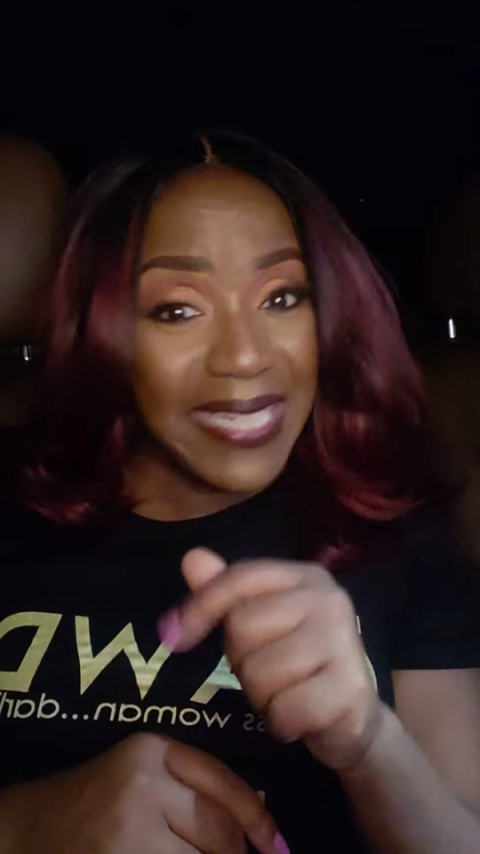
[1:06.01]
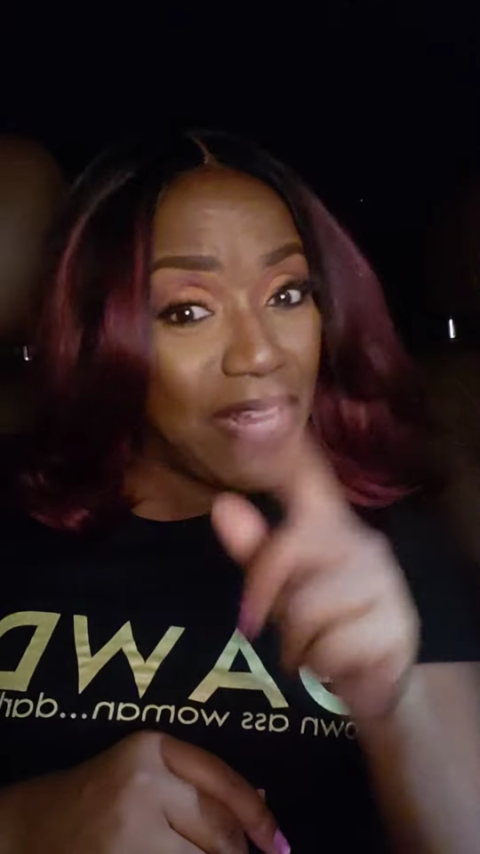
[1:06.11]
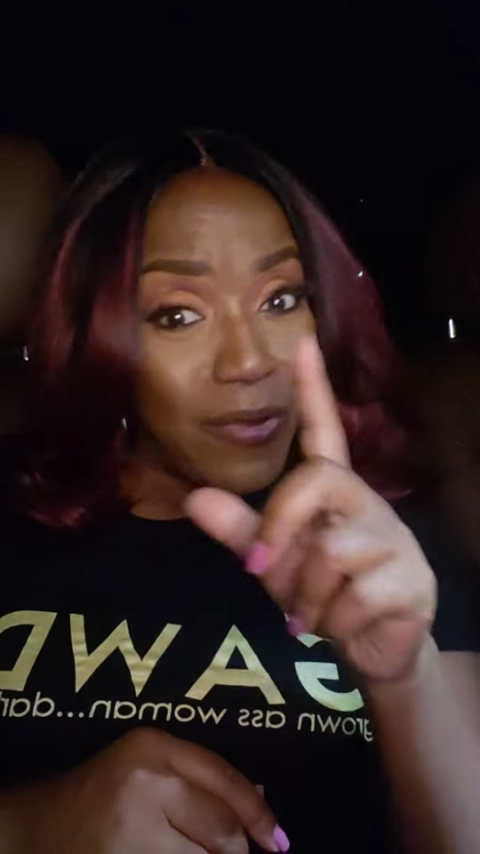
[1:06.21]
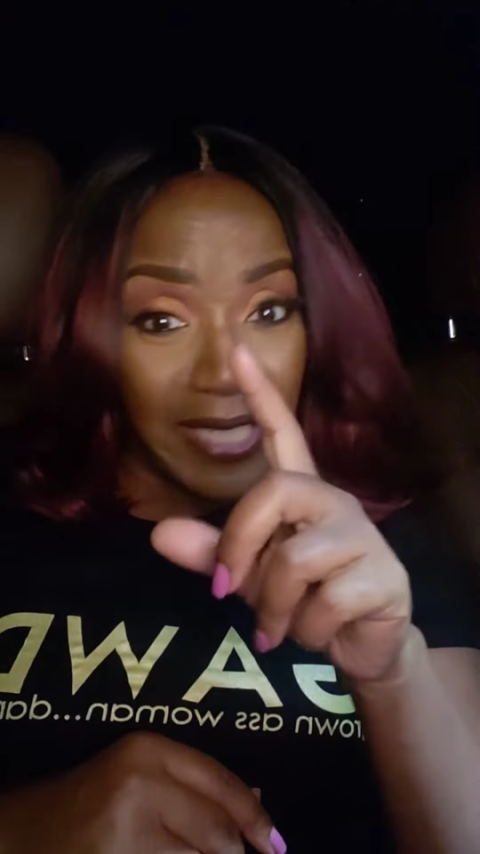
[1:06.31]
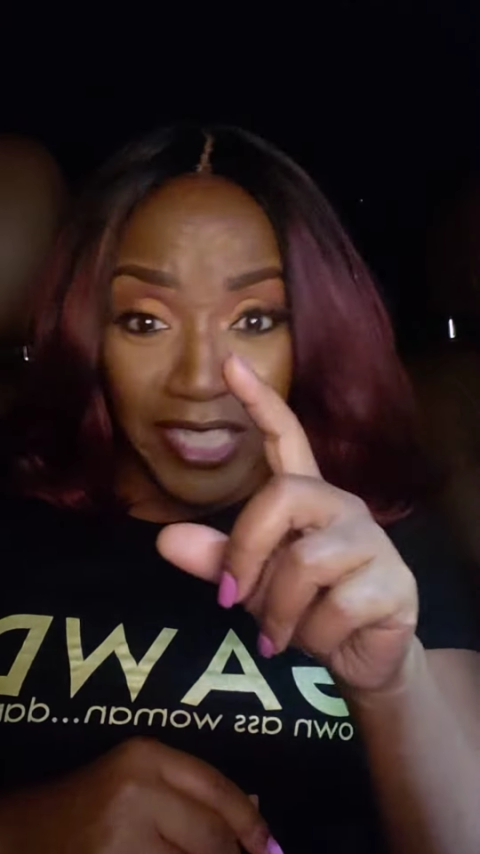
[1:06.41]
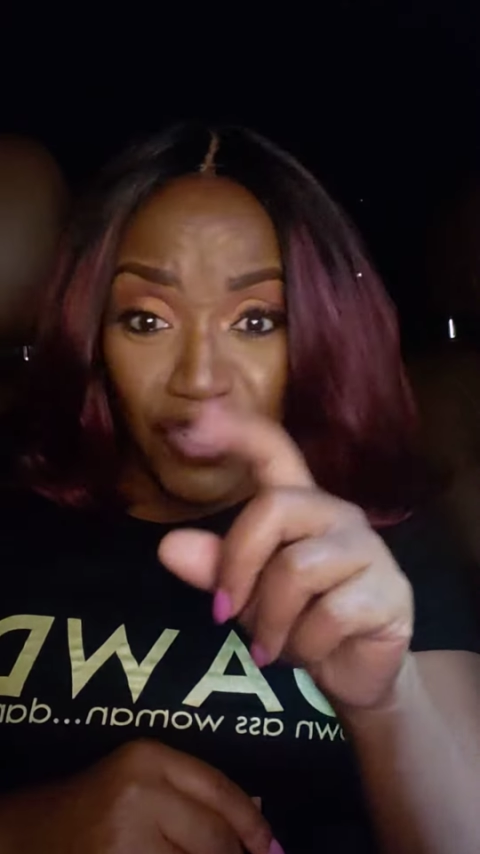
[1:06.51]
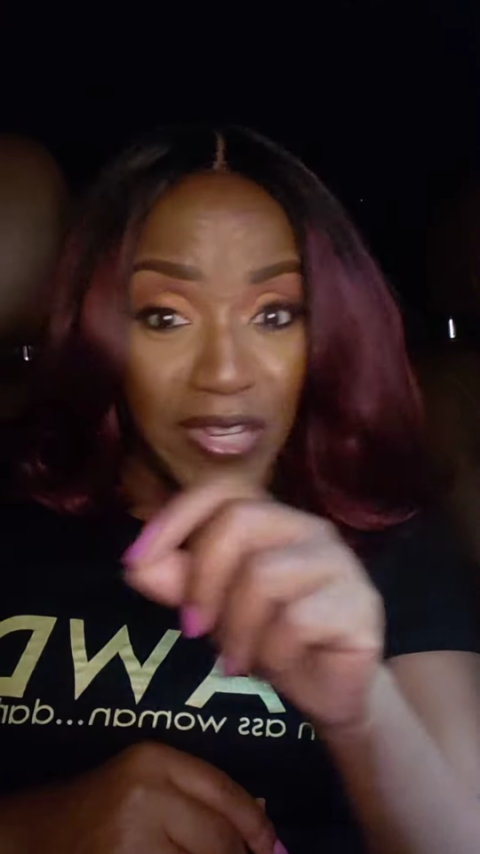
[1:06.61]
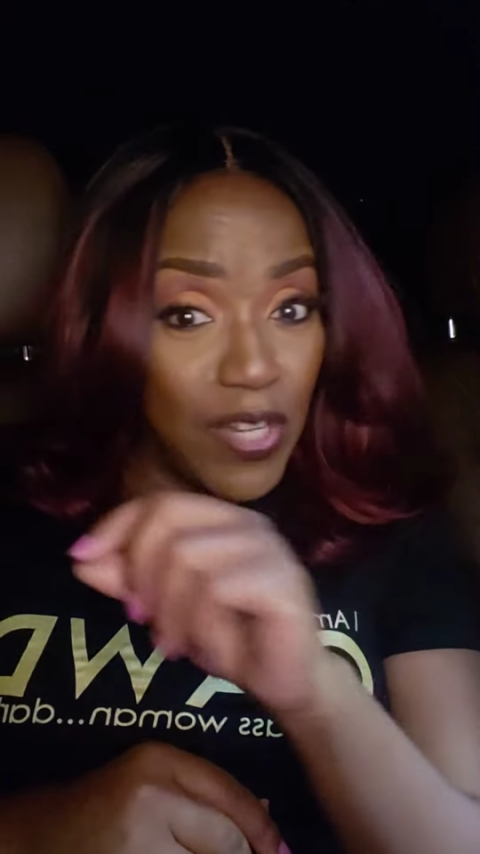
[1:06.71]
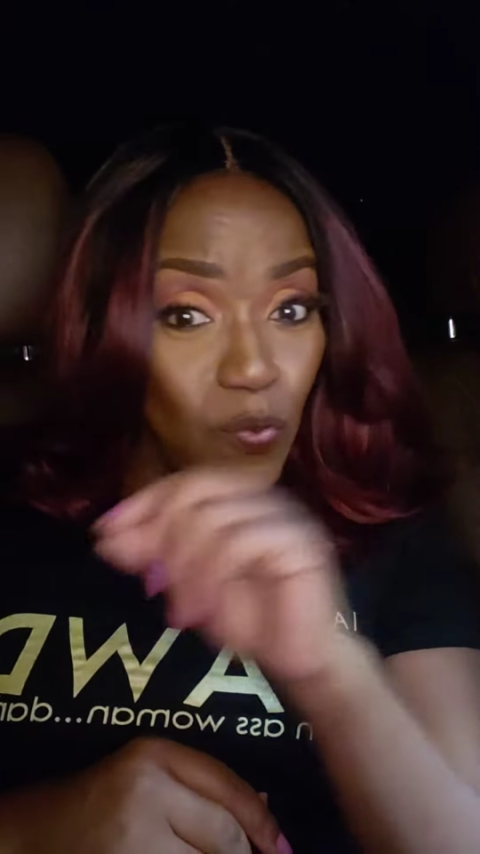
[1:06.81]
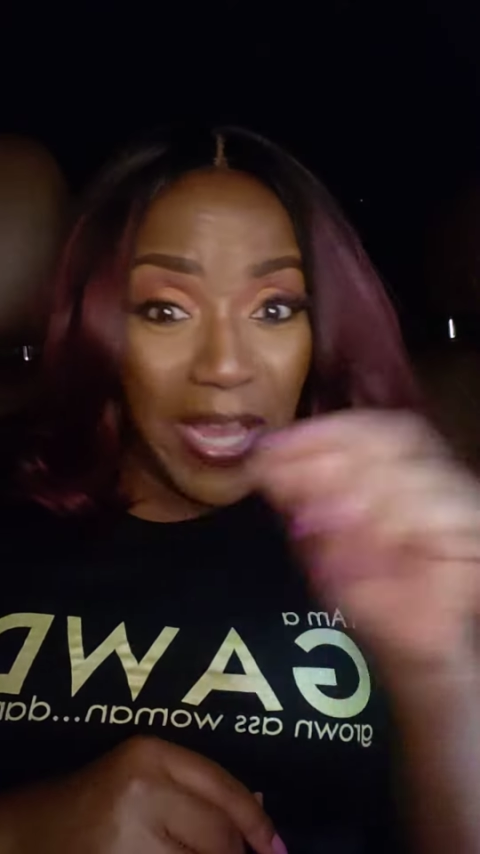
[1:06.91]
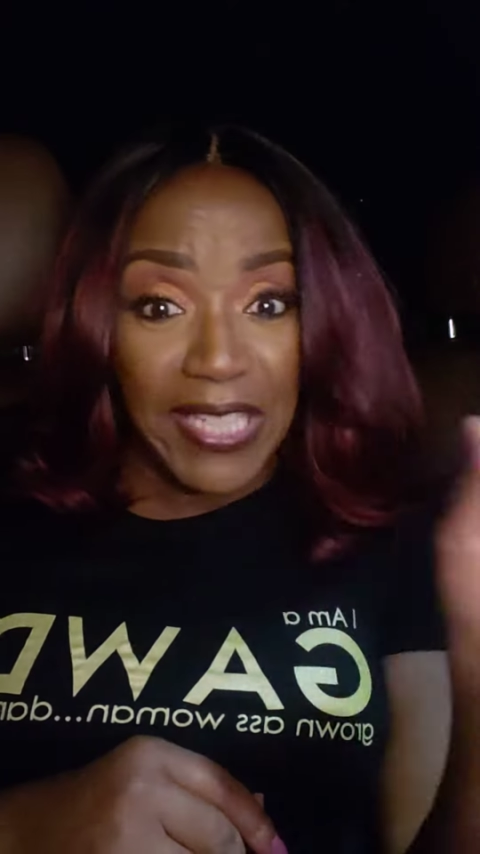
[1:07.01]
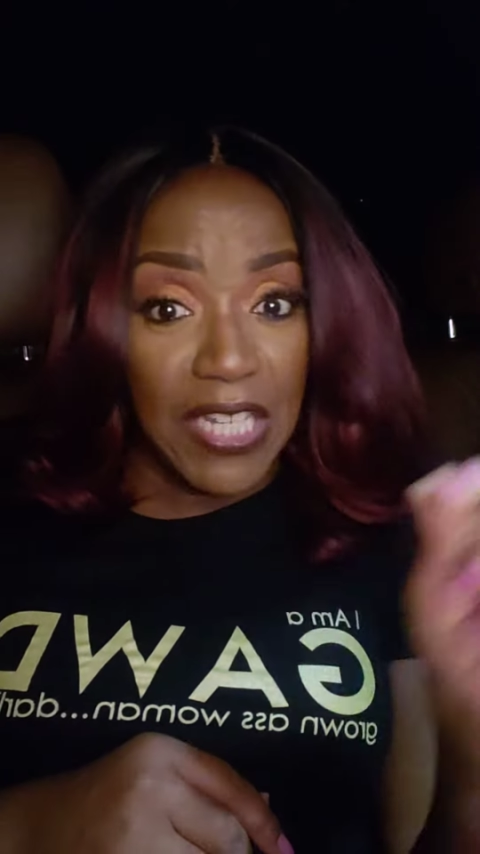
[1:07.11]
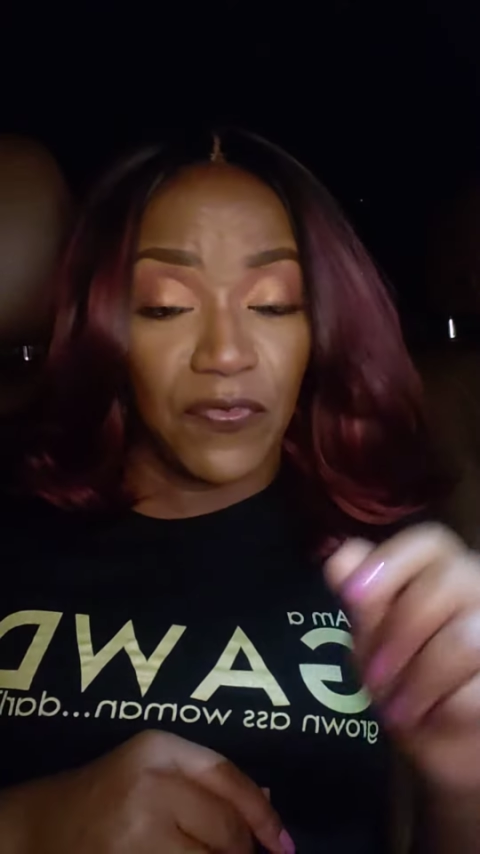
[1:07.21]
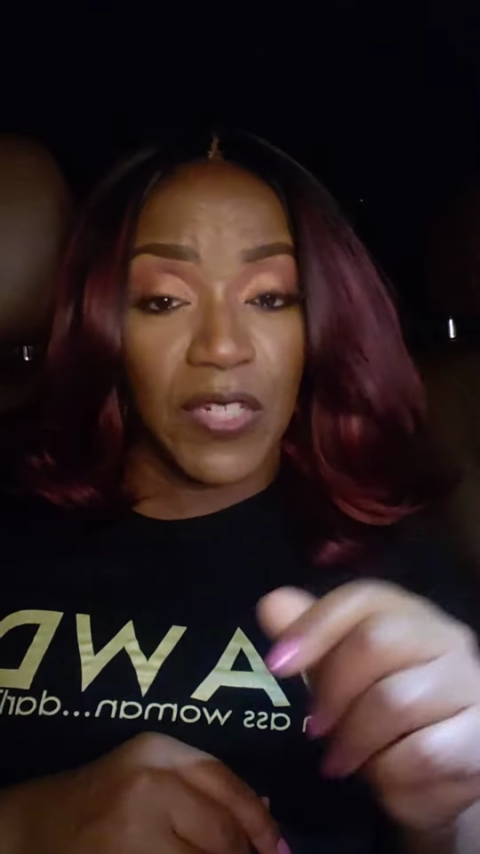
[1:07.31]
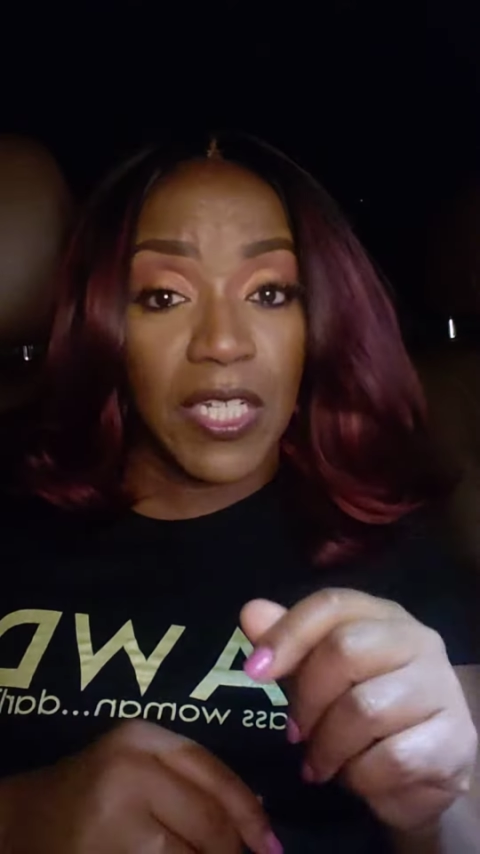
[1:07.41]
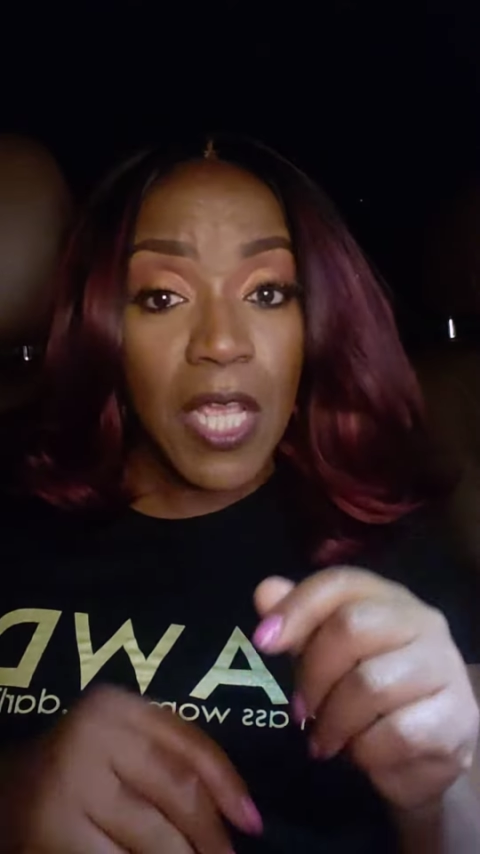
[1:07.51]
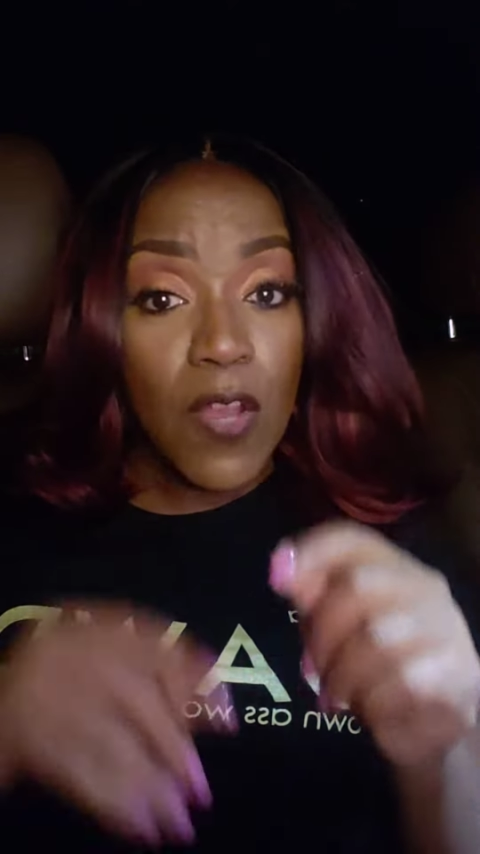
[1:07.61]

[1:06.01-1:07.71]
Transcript: they're going to get treated way different